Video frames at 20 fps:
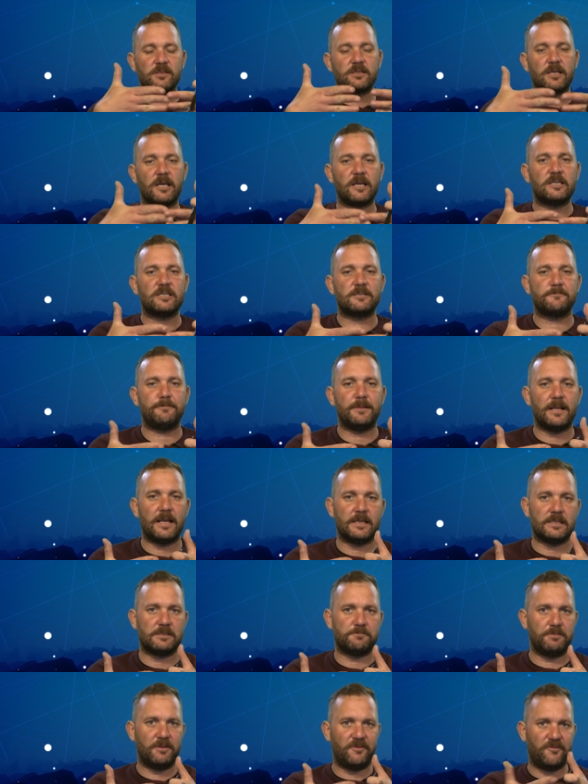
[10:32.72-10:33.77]
takes
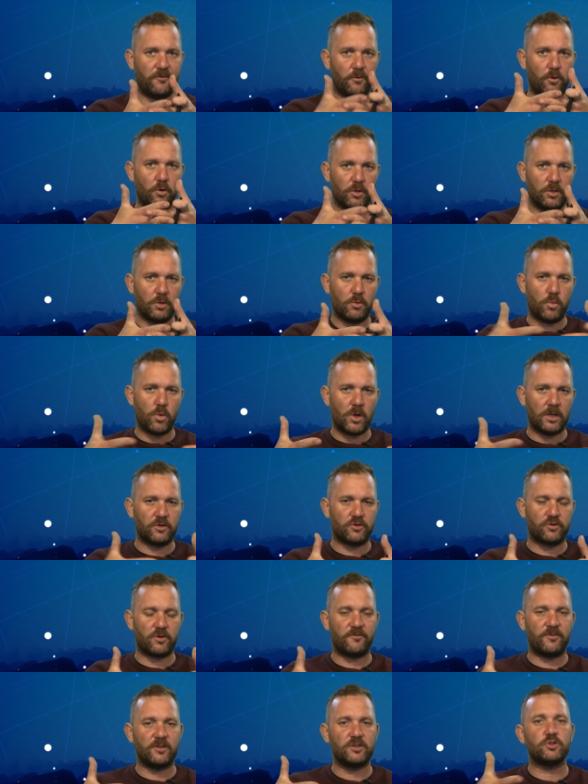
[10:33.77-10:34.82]
place, before the one
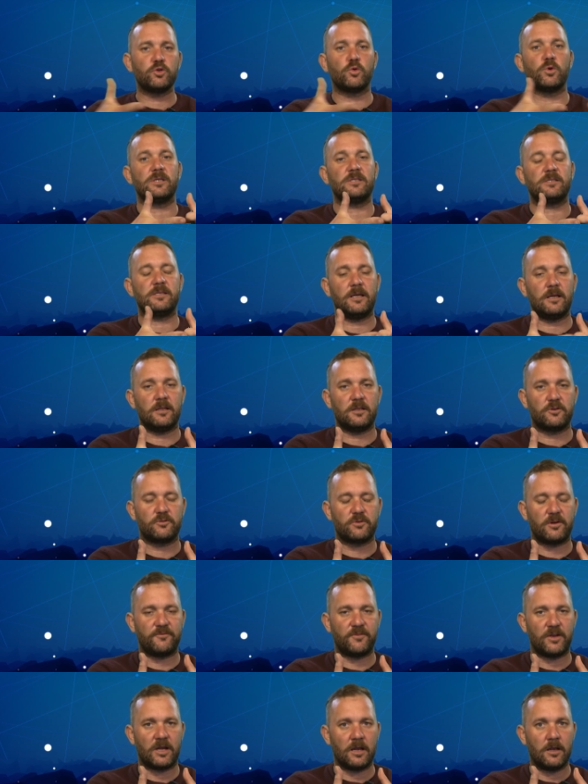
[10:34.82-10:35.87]
river joins the other
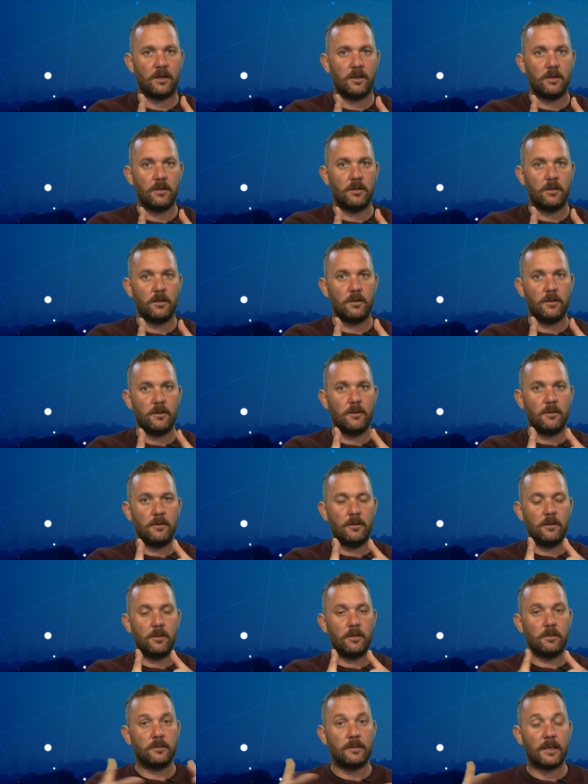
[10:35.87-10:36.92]
river,
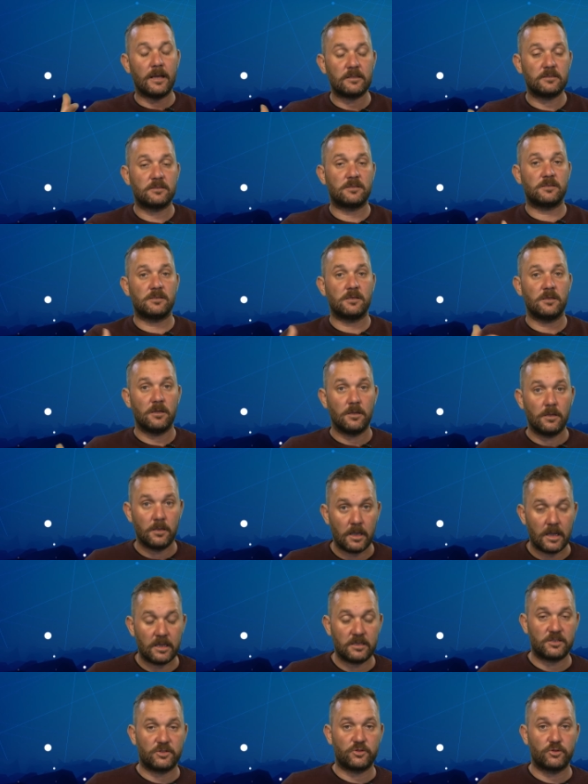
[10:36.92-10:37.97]
that's
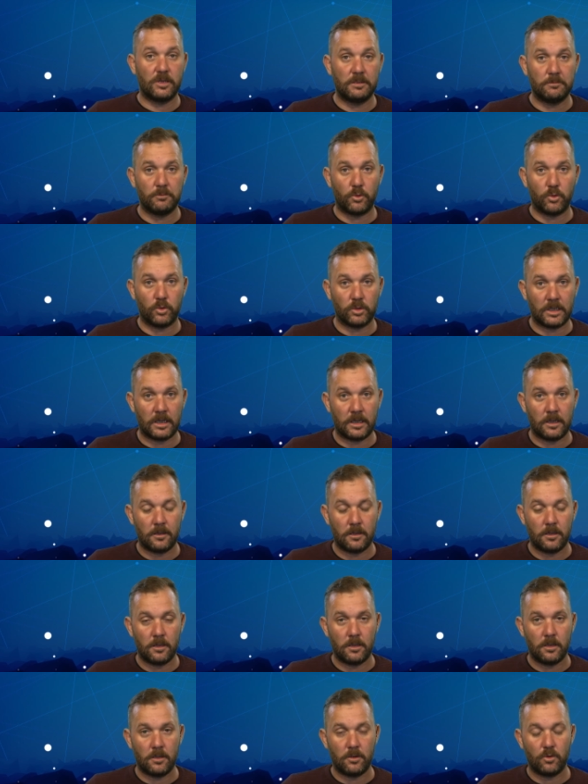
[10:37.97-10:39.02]
a stream order.
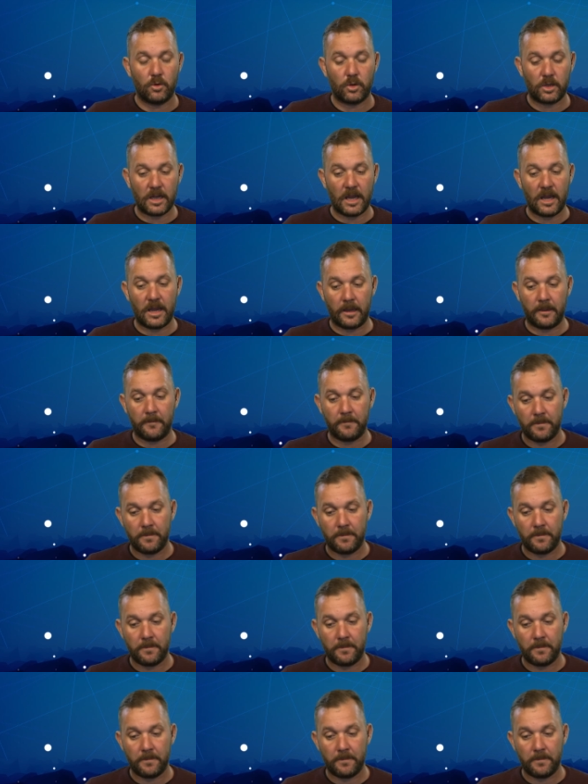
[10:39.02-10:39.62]
Okay.